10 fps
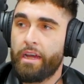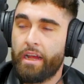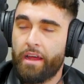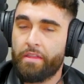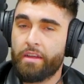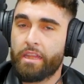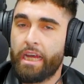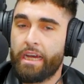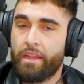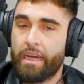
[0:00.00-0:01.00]
And I think
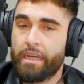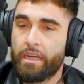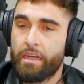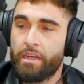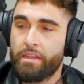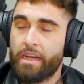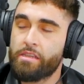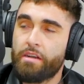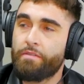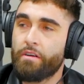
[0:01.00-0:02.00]
that like that's
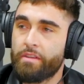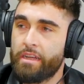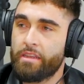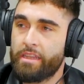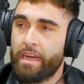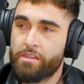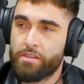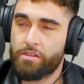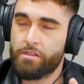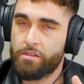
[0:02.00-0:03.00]
not far that
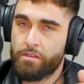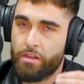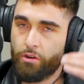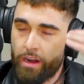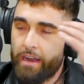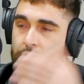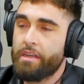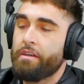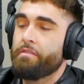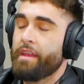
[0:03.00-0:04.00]
that's the
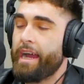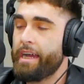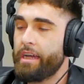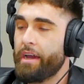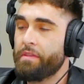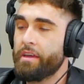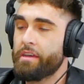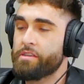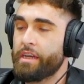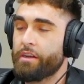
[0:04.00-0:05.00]
gravity of that I think
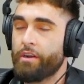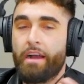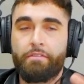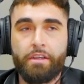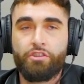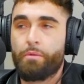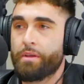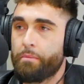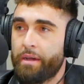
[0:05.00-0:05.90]
is like gravity dropping a